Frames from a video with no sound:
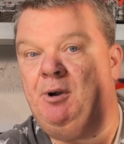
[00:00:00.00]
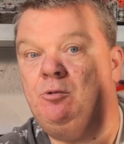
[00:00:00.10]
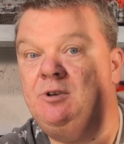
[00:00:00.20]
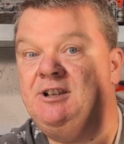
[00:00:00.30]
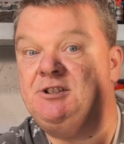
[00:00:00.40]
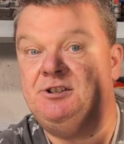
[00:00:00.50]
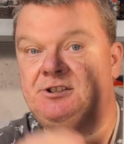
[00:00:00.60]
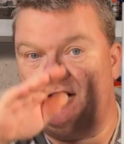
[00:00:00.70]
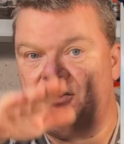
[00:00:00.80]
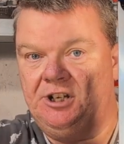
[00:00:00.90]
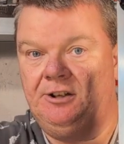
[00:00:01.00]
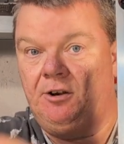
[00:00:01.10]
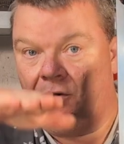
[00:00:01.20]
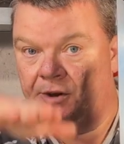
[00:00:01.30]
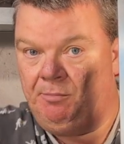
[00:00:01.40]
bolt isn't touching
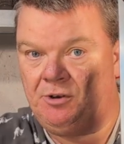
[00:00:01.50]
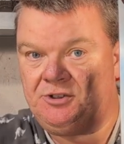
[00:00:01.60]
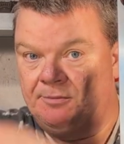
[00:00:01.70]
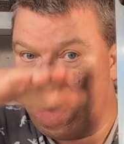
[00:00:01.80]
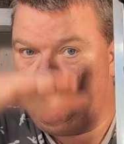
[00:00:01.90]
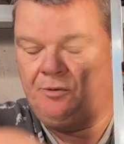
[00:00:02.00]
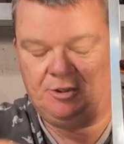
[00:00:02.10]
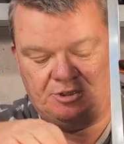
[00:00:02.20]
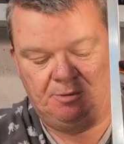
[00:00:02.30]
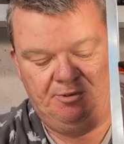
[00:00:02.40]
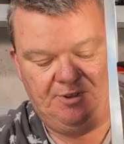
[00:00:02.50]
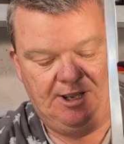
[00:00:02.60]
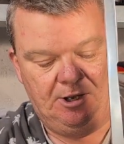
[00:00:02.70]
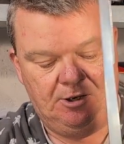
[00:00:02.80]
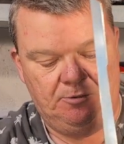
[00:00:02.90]
on the bottom or the top of
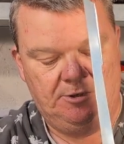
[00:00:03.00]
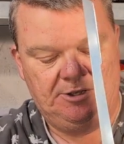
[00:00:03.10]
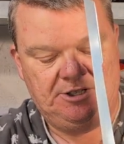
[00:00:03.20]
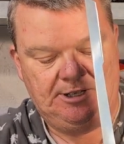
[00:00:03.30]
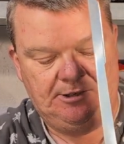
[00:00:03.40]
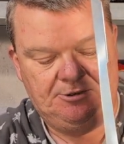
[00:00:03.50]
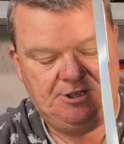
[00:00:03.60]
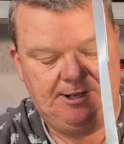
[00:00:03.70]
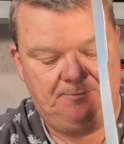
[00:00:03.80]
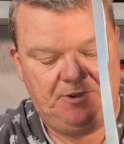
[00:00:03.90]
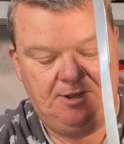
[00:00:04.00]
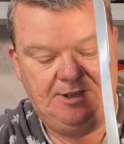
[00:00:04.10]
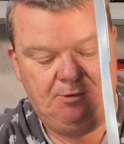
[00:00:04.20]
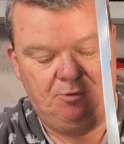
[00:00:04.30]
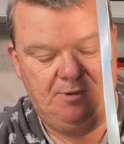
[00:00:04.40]
that hole as it goes down,
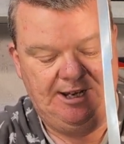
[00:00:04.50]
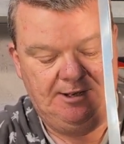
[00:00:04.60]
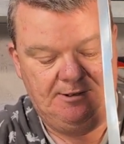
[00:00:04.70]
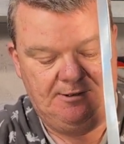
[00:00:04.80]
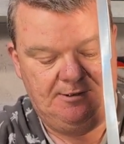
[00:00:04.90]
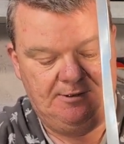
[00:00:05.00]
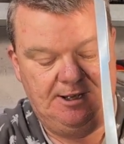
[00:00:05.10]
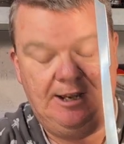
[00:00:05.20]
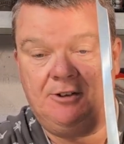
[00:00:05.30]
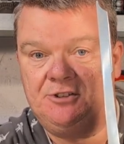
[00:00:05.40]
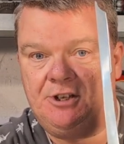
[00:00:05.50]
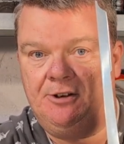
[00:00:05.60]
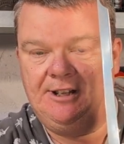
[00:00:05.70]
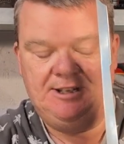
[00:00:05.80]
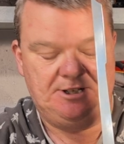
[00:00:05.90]
and that will mean it can
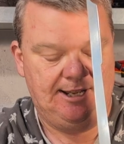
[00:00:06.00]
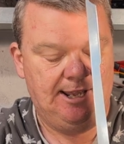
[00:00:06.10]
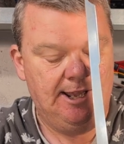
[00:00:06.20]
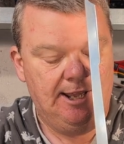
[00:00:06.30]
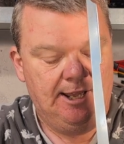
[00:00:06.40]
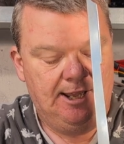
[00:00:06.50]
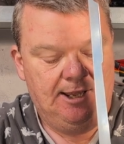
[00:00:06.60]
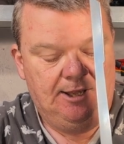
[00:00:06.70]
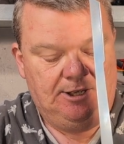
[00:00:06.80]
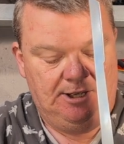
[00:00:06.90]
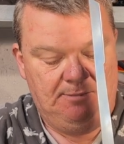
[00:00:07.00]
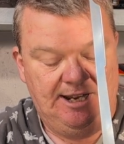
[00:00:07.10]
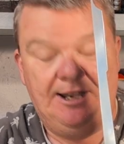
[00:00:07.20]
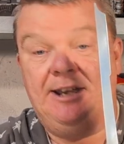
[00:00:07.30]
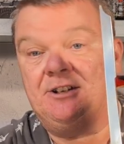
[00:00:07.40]
turn easily. You
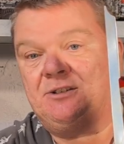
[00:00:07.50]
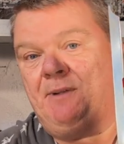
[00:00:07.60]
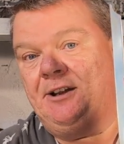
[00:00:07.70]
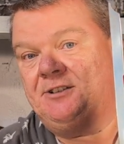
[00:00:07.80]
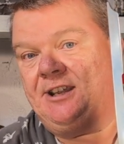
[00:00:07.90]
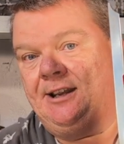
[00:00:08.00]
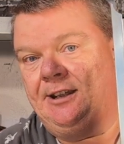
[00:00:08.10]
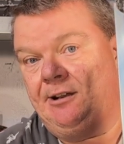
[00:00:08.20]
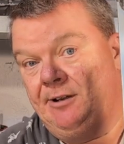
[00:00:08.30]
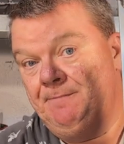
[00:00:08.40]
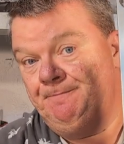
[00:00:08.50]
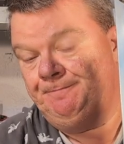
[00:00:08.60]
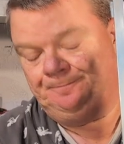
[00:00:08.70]
may need a spanner to get it going,